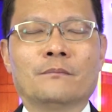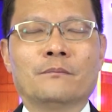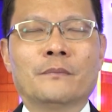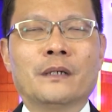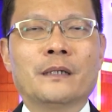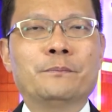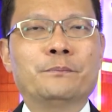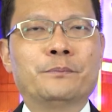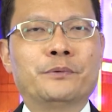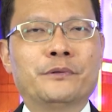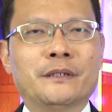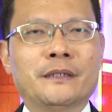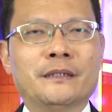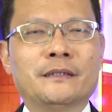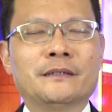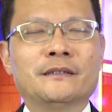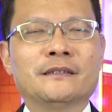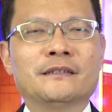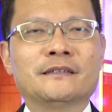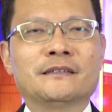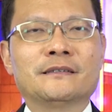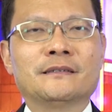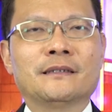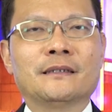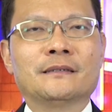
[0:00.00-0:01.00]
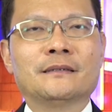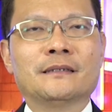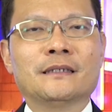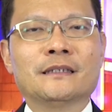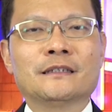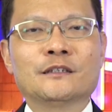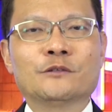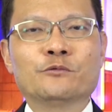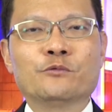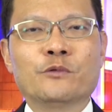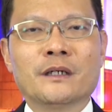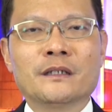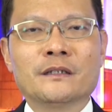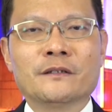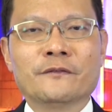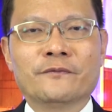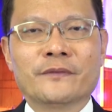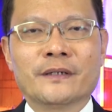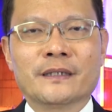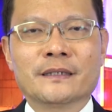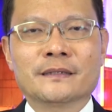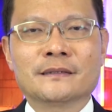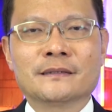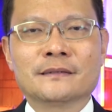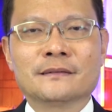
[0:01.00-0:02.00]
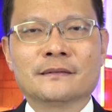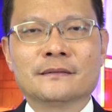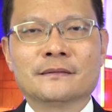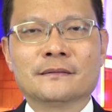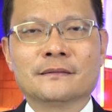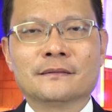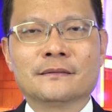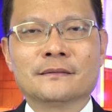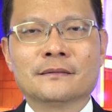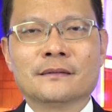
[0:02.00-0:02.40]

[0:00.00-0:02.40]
My prayer is that each one of us,